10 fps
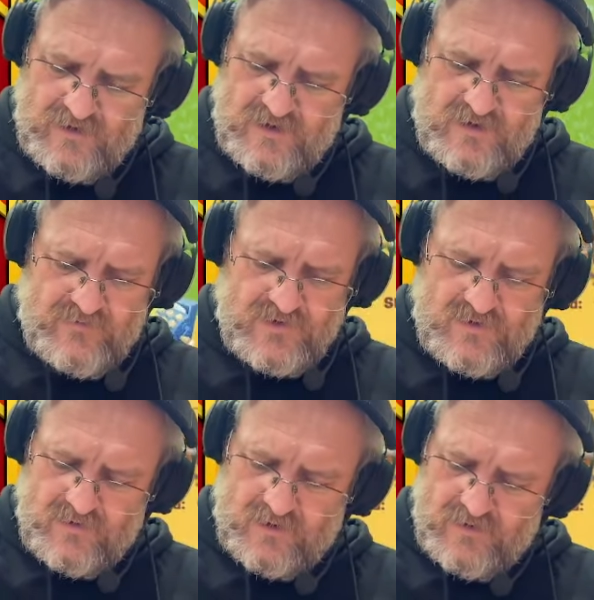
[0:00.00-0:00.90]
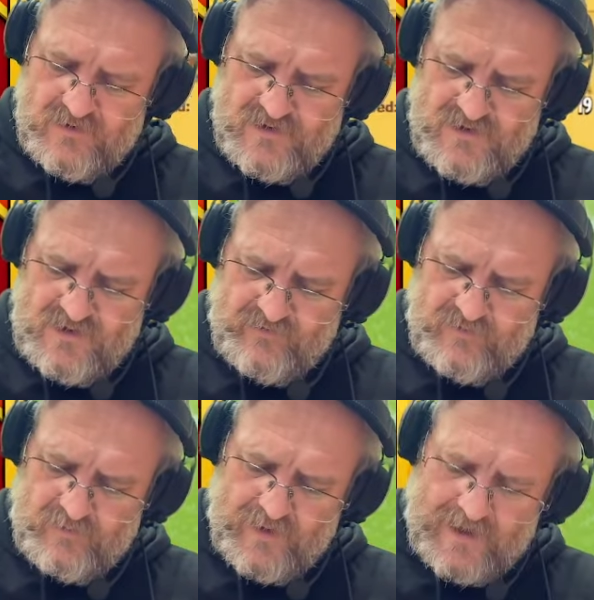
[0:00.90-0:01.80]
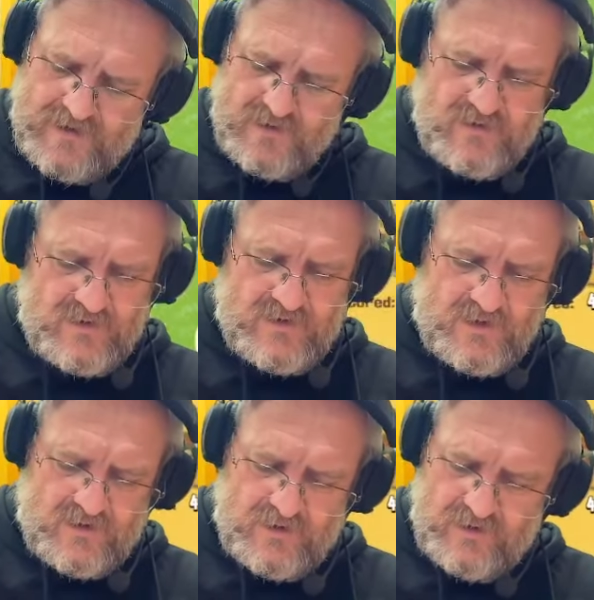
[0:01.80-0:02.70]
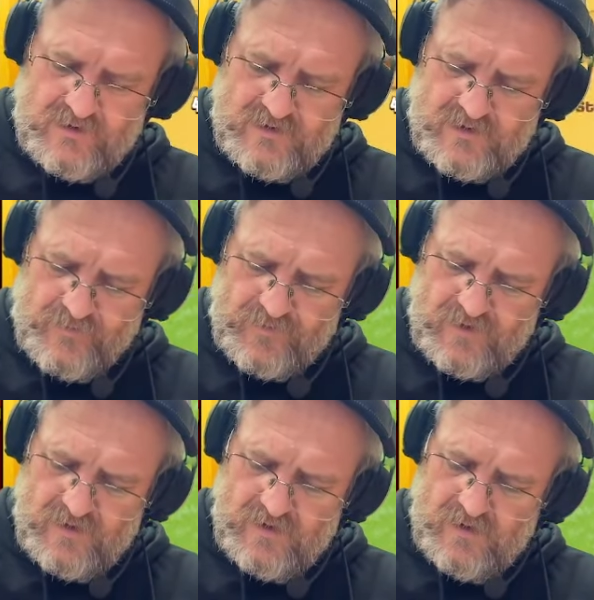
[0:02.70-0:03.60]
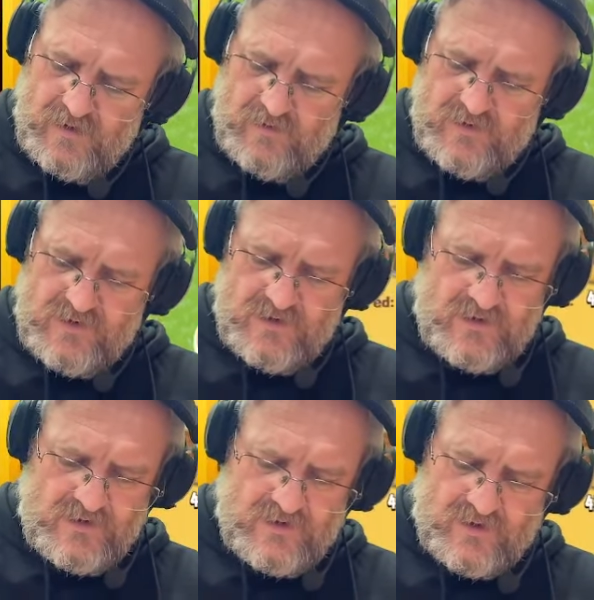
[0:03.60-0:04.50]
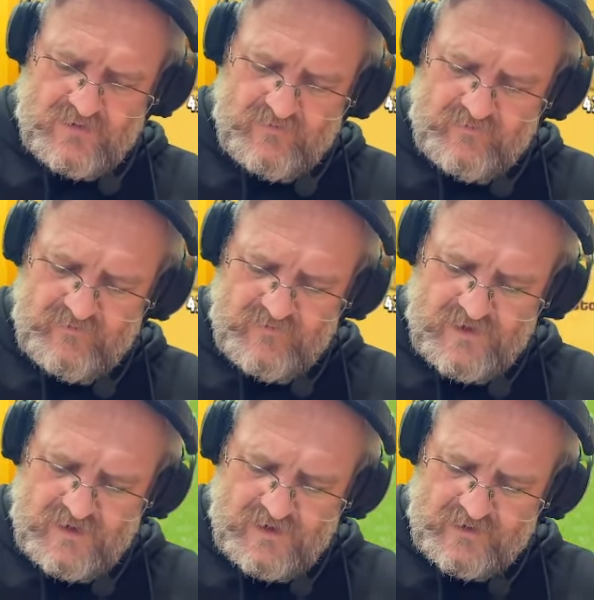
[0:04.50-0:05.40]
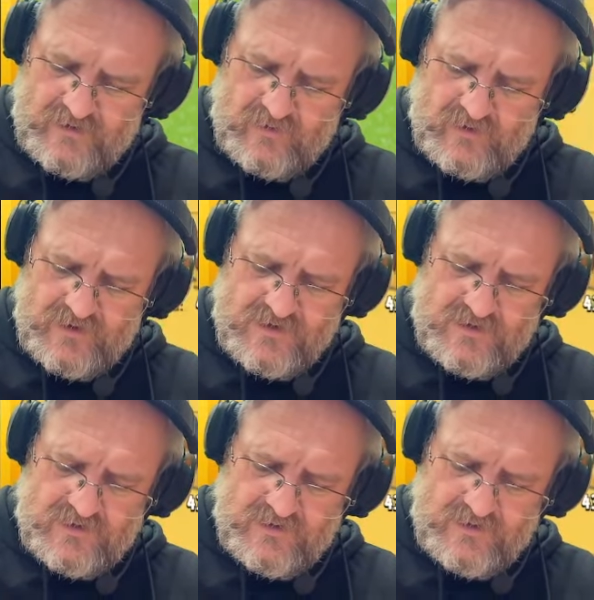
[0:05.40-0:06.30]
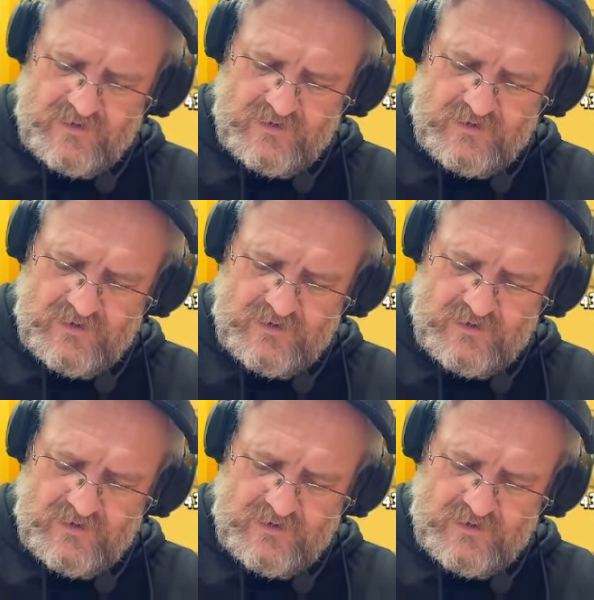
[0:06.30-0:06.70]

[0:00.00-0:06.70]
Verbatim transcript: gives you those different pattern designs, which is very nice indeed.